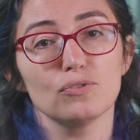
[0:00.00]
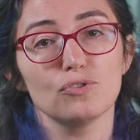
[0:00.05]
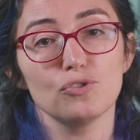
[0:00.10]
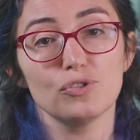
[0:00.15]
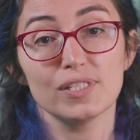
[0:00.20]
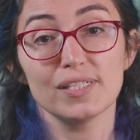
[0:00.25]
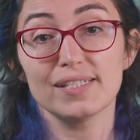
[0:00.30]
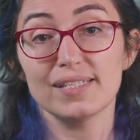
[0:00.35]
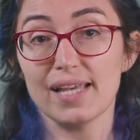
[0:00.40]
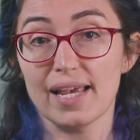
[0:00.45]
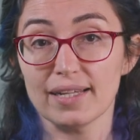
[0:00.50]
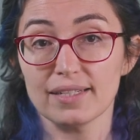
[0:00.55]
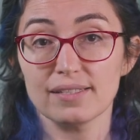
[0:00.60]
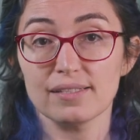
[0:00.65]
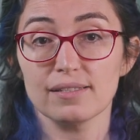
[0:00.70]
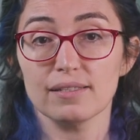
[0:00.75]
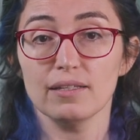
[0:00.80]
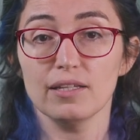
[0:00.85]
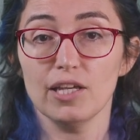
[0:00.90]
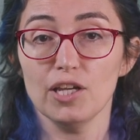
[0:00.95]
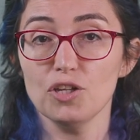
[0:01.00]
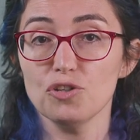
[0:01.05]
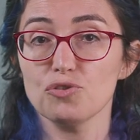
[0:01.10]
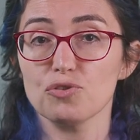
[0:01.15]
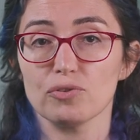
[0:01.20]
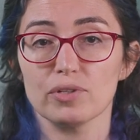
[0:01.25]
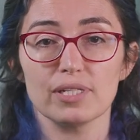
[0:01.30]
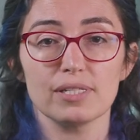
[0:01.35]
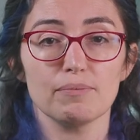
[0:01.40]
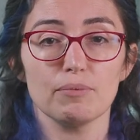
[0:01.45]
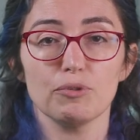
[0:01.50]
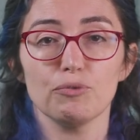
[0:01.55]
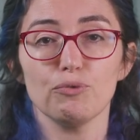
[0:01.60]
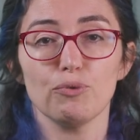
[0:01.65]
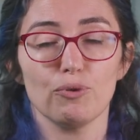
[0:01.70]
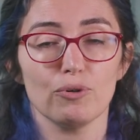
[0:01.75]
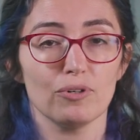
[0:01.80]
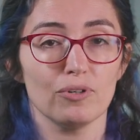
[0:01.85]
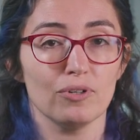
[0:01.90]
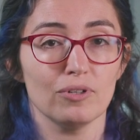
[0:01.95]
to detect injuries
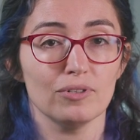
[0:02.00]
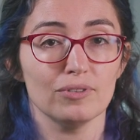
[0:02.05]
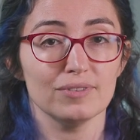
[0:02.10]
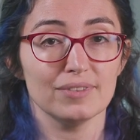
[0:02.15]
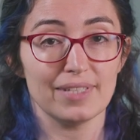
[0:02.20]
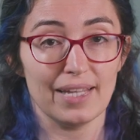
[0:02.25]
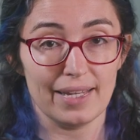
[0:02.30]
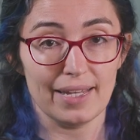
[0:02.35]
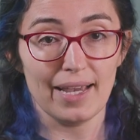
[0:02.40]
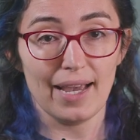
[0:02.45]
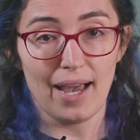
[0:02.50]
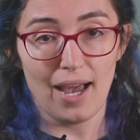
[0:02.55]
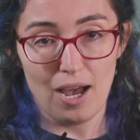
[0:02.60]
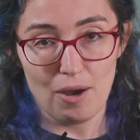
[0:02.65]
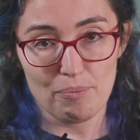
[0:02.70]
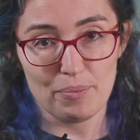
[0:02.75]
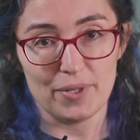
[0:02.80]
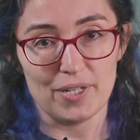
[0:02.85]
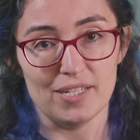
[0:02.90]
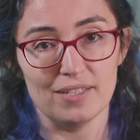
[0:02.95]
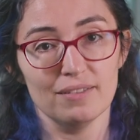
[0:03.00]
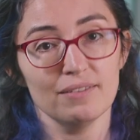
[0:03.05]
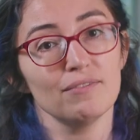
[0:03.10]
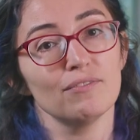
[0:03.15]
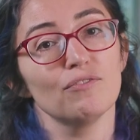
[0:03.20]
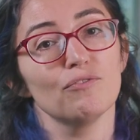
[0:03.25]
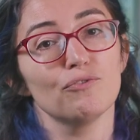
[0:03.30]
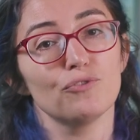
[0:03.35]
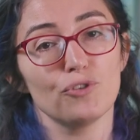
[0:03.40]
before they happen